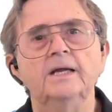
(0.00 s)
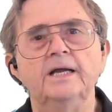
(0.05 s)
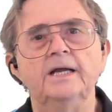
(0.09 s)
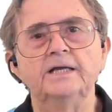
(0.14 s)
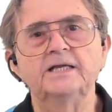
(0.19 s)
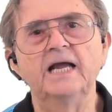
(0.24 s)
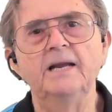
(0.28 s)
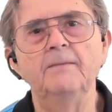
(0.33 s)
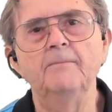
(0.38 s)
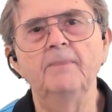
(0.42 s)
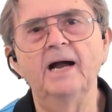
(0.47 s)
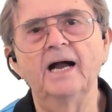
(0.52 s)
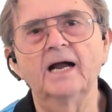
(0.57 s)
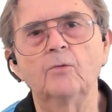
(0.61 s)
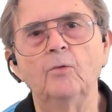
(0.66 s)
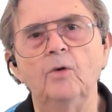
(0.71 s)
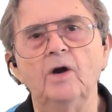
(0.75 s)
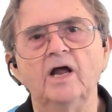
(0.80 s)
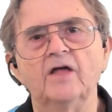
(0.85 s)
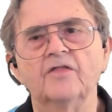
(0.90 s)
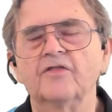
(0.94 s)
It came
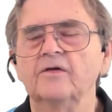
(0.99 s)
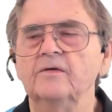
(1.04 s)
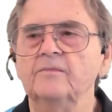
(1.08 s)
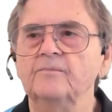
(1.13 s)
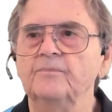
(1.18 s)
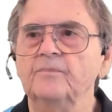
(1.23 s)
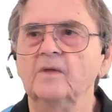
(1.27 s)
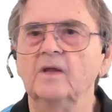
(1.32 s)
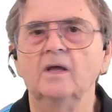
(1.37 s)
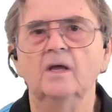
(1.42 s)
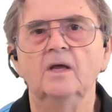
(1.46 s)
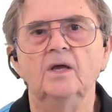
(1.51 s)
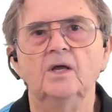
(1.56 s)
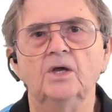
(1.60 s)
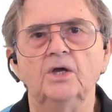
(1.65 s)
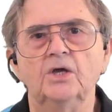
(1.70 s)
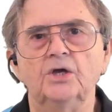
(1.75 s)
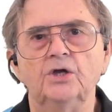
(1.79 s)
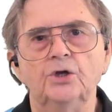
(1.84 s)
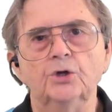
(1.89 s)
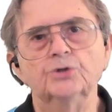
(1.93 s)
back with
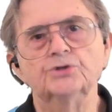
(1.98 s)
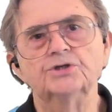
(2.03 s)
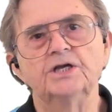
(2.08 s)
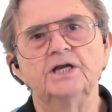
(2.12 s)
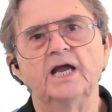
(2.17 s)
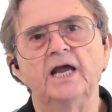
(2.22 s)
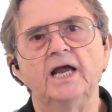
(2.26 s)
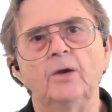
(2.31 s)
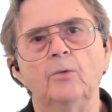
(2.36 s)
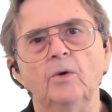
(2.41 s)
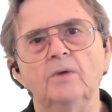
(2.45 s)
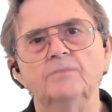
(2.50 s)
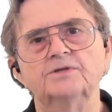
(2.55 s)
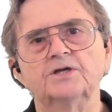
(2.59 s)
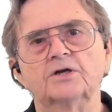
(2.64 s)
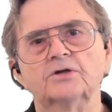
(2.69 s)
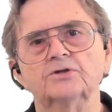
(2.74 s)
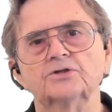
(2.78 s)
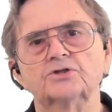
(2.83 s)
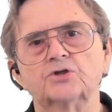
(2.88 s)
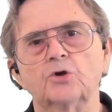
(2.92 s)
using a
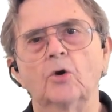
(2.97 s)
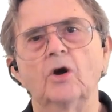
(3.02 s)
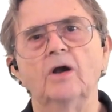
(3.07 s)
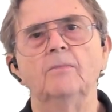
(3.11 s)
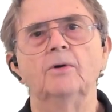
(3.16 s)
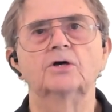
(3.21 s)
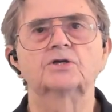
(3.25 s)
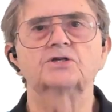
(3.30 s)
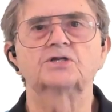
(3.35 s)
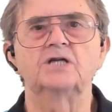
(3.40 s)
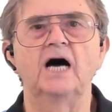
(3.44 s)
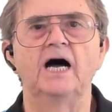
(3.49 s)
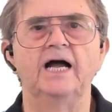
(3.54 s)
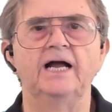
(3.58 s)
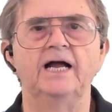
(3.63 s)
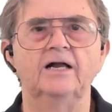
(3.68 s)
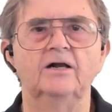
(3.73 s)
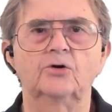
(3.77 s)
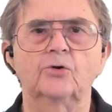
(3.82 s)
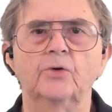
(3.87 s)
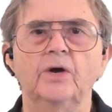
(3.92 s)
whimsical storybook
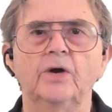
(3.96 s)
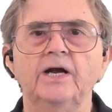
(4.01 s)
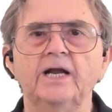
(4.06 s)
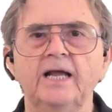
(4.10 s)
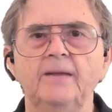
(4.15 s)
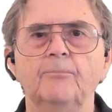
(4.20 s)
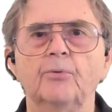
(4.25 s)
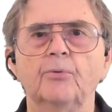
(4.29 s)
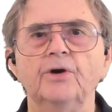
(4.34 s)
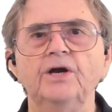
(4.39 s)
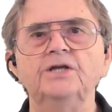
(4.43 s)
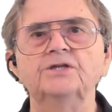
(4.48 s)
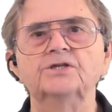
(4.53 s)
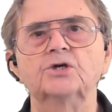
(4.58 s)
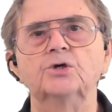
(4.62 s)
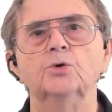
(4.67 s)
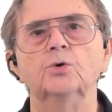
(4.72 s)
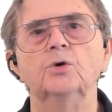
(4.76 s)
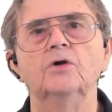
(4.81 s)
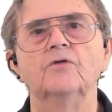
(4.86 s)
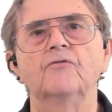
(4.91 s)
style, create a
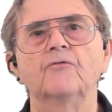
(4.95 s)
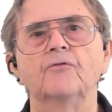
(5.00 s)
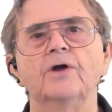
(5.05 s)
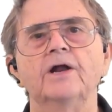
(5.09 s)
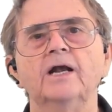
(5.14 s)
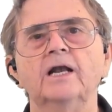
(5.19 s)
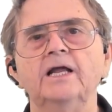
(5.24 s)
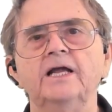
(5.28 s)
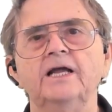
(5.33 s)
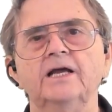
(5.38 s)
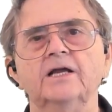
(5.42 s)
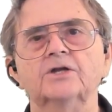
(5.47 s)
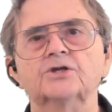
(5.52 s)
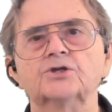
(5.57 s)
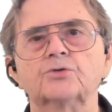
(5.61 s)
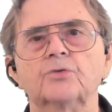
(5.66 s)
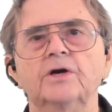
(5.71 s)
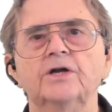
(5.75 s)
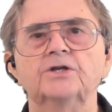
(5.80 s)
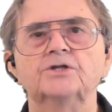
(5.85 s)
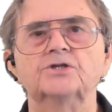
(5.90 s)
preschool friendly
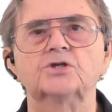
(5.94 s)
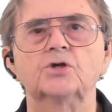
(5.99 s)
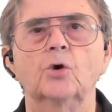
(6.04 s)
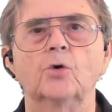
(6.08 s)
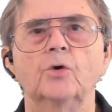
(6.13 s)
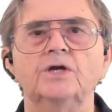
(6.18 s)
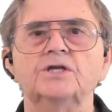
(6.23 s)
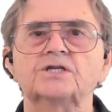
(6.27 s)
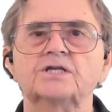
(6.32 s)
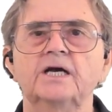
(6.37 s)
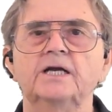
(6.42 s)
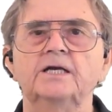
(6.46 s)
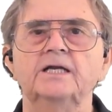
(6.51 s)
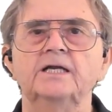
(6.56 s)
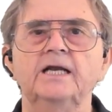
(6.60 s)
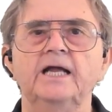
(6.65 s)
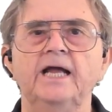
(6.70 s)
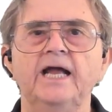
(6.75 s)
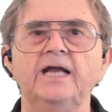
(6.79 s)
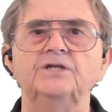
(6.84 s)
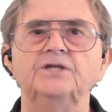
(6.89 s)
illustrated story set
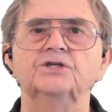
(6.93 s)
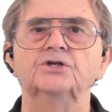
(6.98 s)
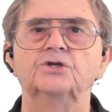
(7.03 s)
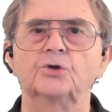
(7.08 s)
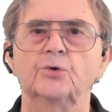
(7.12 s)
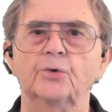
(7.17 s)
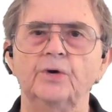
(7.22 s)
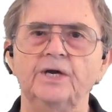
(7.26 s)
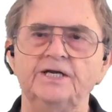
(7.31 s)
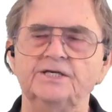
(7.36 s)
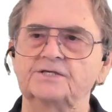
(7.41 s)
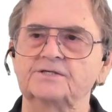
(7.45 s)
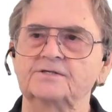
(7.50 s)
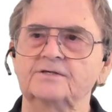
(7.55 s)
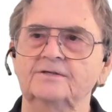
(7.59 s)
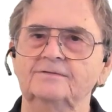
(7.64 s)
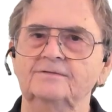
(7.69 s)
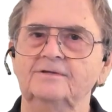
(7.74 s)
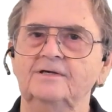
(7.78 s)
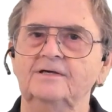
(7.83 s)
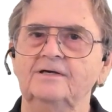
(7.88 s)
in ancient Greece.
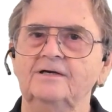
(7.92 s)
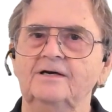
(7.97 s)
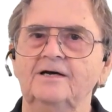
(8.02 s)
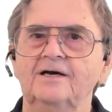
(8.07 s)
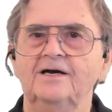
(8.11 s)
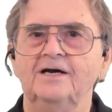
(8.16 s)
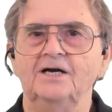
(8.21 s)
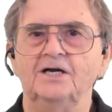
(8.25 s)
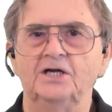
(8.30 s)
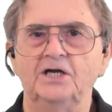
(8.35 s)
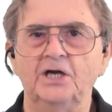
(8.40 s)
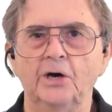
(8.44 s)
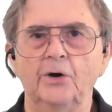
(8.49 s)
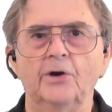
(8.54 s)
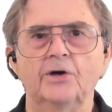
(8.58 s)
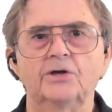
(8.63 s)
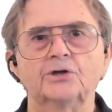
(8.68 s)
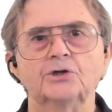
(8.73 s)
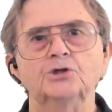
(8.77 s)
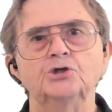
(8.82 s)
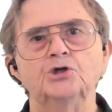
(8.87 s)

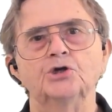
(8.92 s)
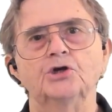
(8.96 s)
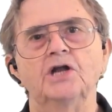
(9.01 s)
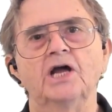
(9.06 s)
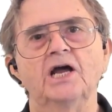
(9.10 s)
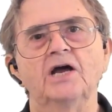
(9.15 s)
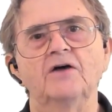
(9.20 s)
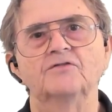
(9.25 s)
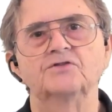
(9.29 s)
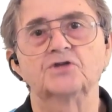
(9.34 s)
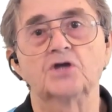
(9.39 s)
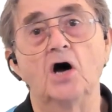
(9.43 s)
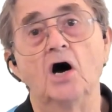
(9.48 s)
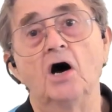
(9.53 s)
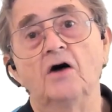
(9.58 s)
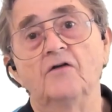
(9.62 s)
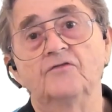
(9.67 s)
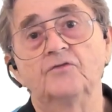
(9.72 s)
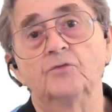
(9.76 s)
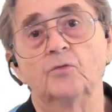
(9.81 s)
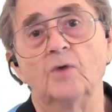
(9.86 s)
Characters should have
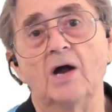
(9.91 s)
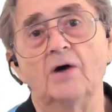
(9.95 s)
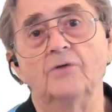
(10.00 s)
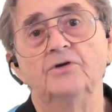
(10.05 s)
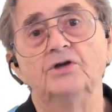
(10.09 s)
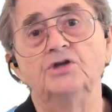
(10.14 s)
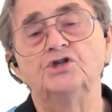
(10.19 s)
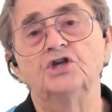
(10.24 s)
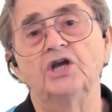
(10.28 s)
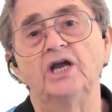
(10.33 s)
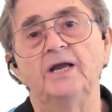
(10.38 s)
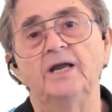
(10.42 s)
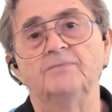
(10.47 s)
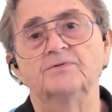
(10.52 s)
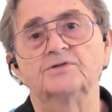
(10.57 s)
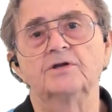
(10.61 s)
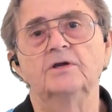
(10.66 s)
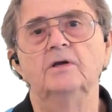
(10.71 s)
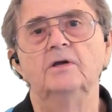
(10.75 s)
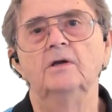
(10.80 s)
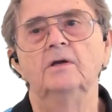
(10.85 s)
soft, rounded
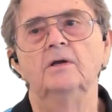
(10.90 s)
shapes,